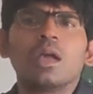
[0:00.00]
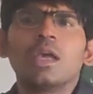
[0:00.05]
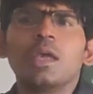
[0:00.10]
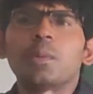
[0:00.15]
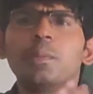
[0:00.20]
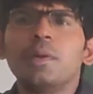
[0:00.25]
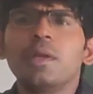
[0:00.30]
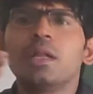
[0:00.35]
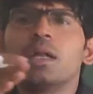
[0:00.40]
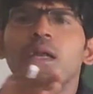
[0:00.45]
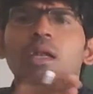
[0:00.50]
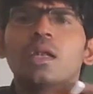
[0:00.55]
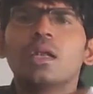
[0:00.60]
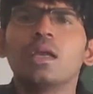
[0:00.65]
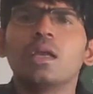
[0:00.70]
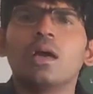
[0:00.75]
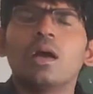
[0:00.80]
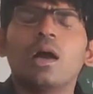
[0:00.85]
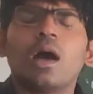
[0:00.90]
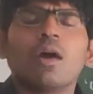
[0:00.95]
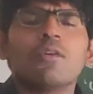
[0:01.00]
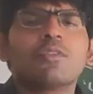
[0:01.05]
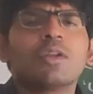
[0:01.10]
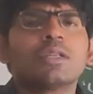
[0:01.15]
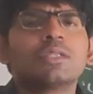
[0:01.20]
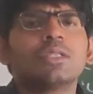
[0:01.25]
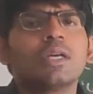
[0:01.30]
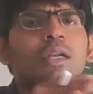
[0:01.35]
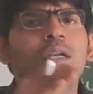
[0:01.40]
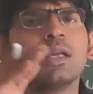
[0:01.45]
immediately
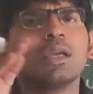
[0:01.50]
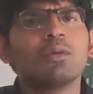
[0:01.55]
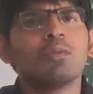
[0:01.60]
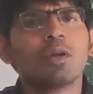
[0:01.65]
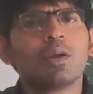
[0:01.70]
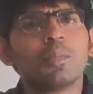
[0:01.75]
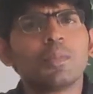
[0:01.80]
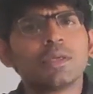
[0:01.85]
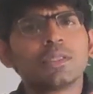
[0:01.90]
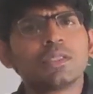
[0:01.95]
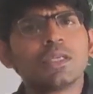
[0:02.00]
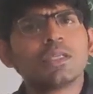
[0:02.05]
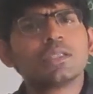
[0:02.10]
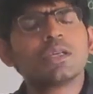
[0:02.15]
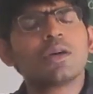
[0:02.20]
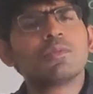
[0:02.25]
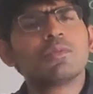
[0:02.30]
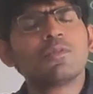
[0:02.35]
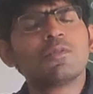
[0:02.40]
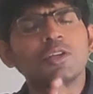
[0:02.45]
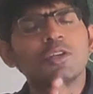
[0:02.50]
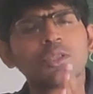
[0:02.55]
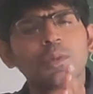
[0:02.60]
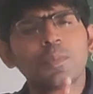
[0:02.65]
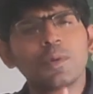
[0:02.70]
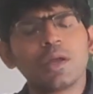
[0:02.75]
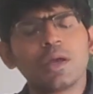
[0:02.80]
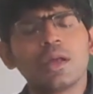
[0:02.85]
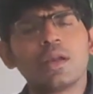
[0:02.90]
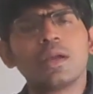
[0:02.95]
after sending one message of the first
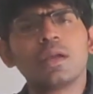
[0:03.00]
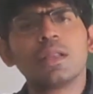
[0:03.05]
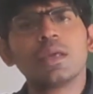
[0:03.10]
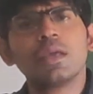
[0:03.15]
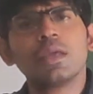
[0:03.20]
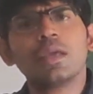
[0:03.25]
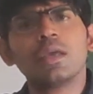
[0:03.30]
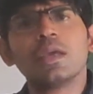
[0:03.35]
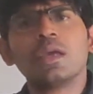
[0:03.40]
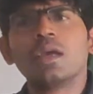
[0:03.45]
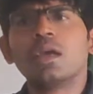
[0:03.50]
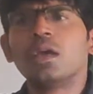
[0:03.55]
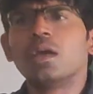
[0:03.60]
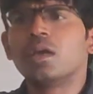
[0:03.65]
priority